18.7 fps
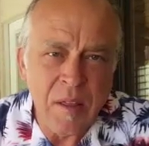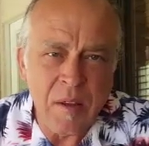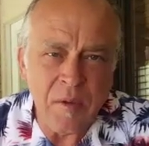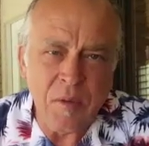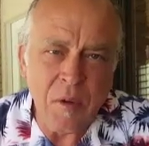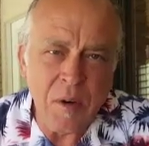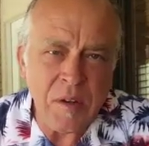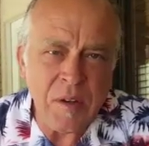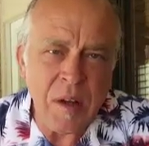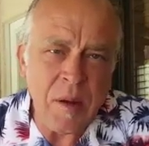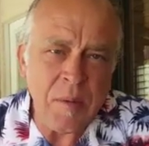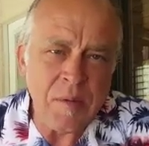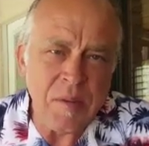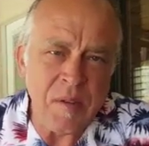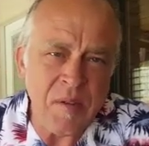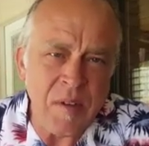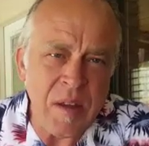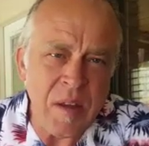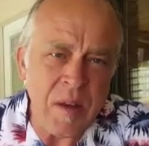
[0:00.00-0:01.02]
The four types
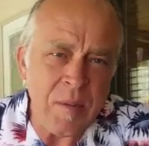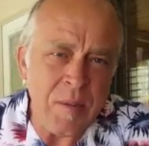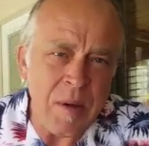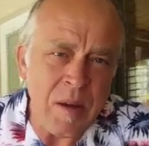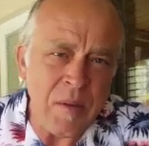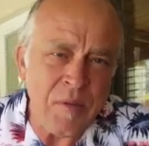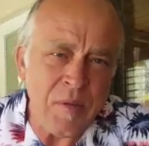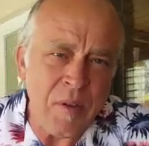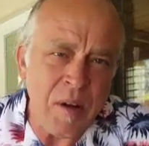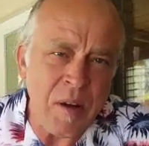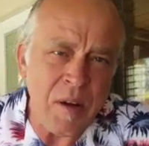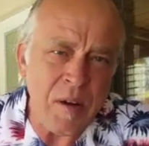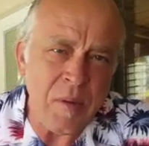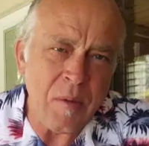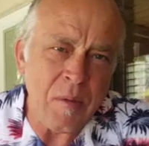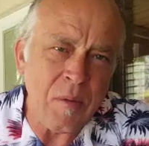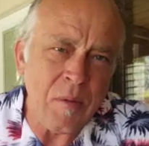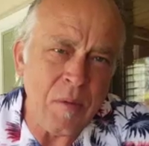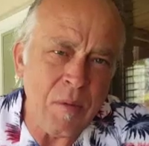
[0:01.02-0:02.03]
of
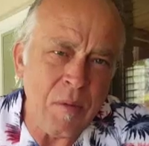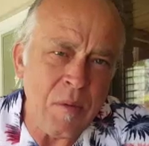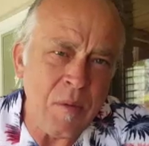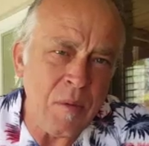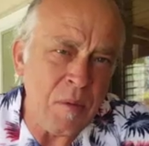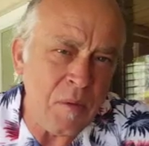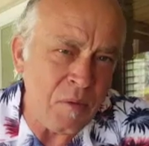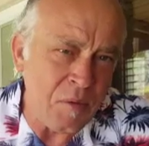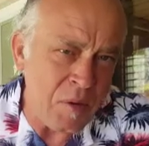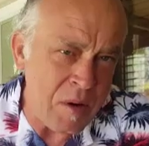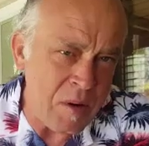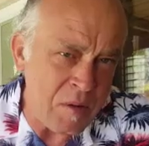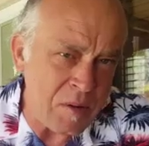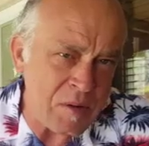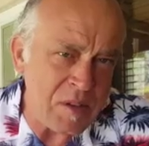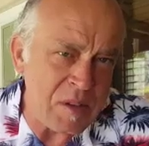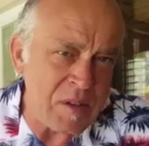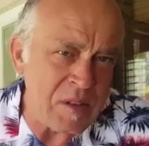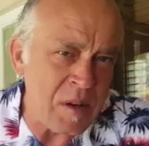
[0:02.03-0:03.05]
EMF
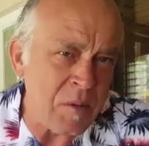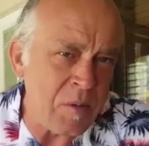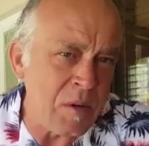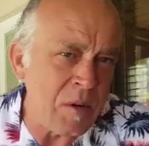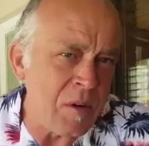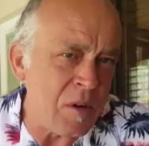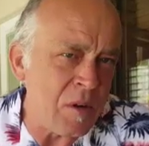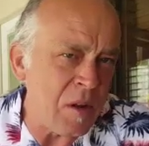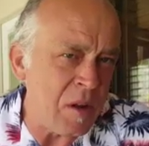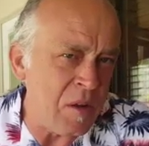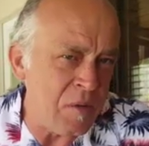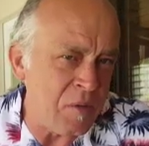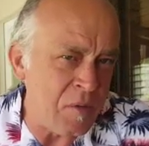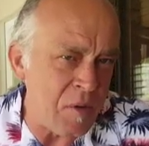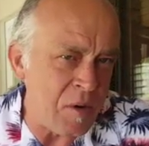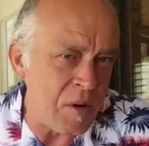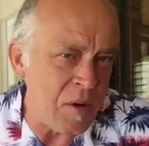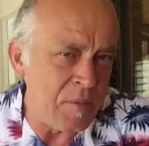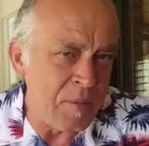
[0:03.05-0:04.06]
frequencies that we're looking
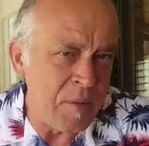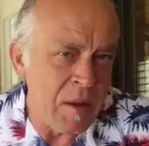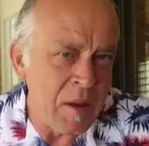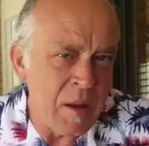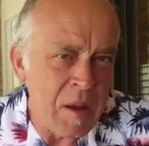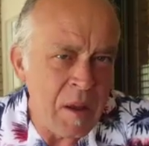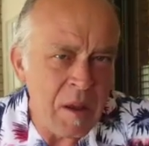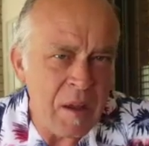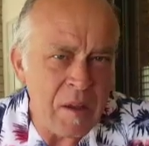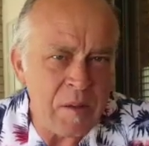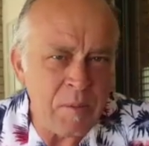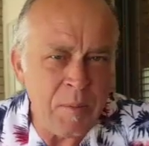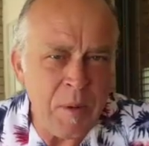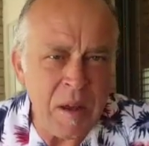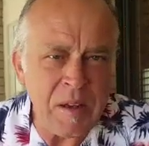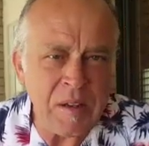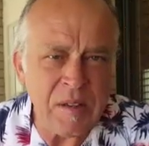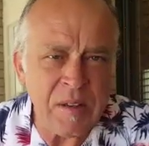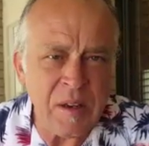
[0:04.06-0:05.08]
for is
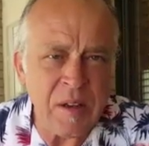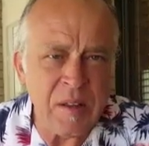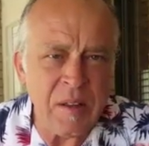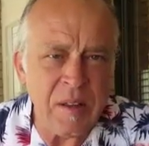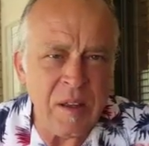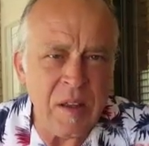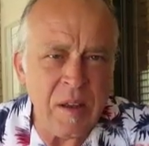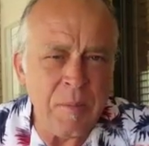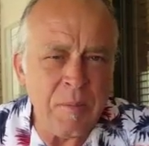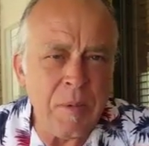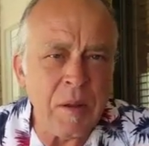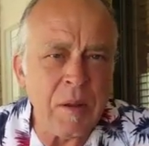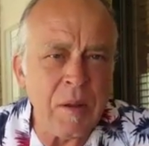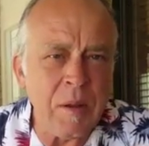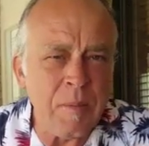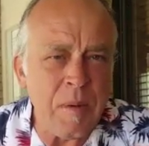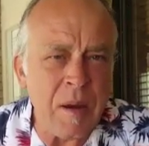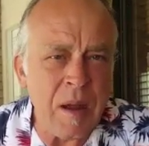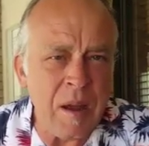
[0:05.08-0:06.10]
based on the
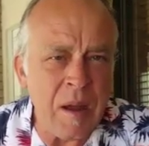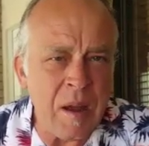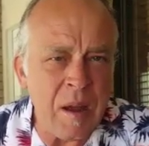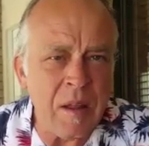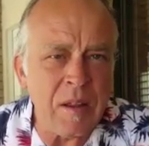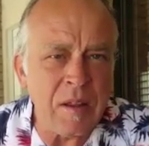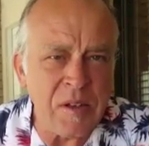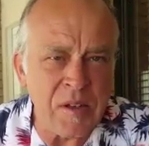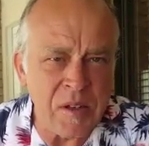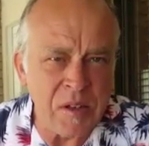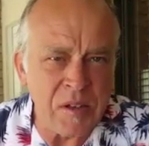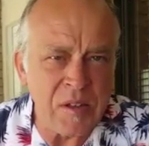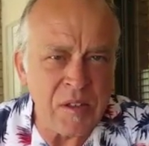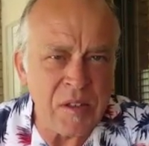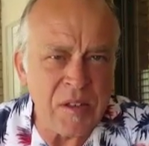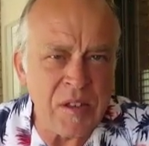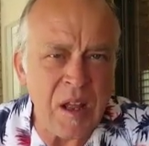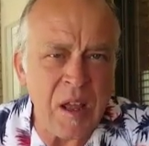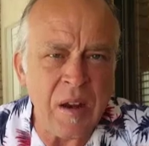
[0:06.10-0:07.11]
building biologist's
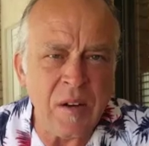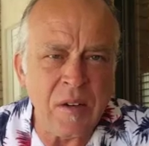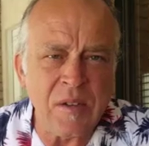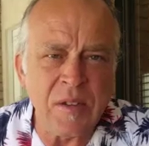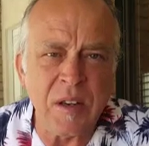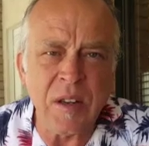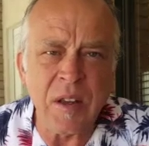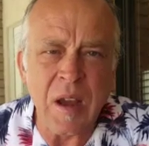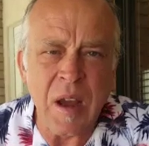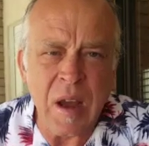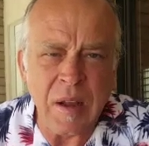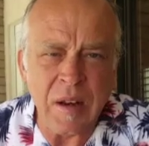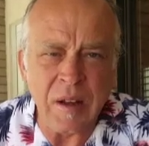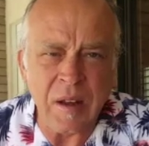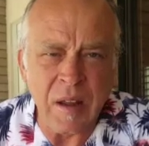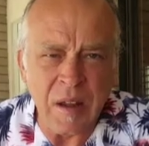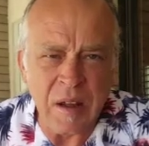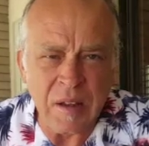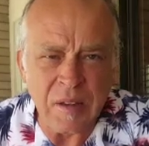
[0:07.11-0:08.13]
standards and
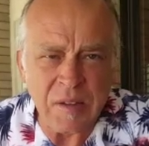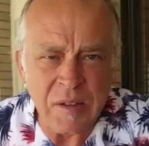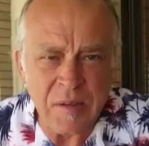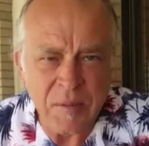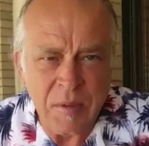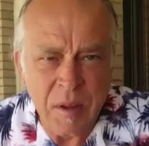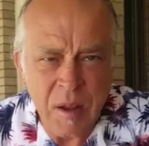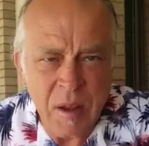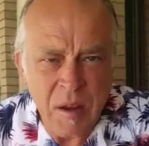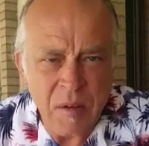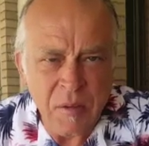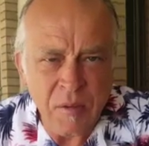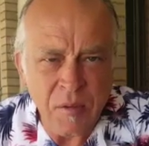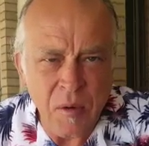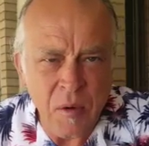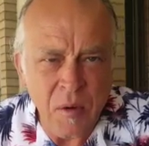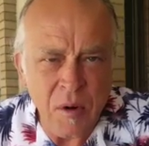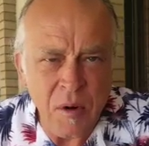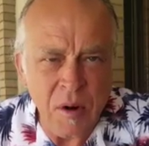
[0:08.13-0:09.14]
guidelines
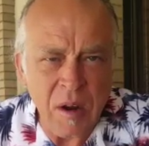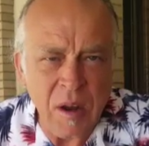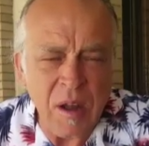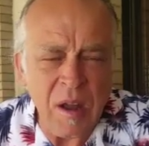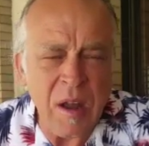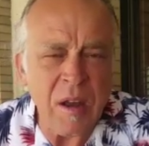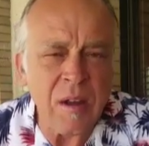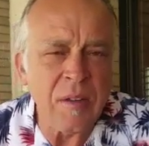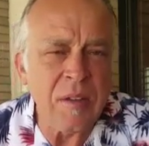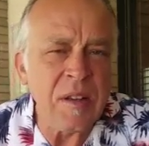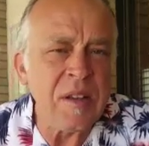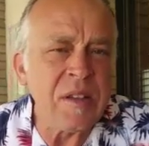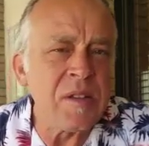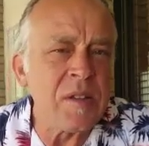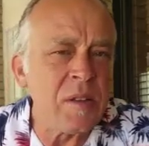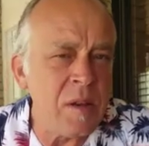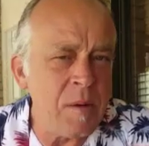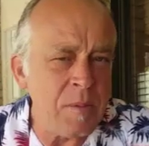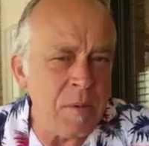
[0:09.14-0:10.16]
for a healthy
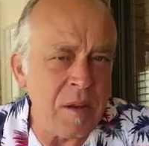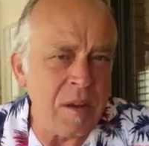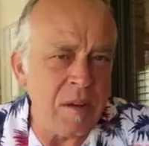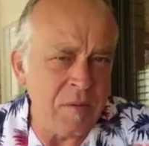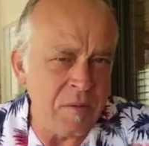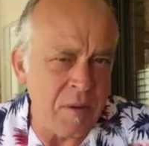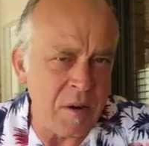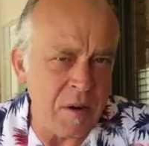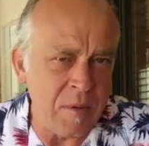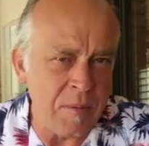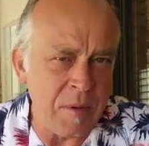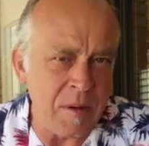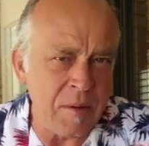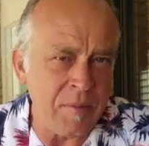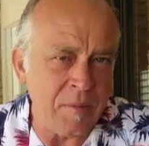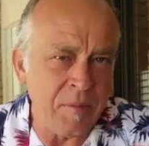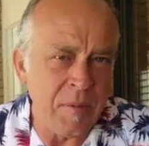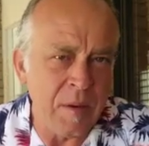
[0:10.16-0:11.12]
sleeping environment.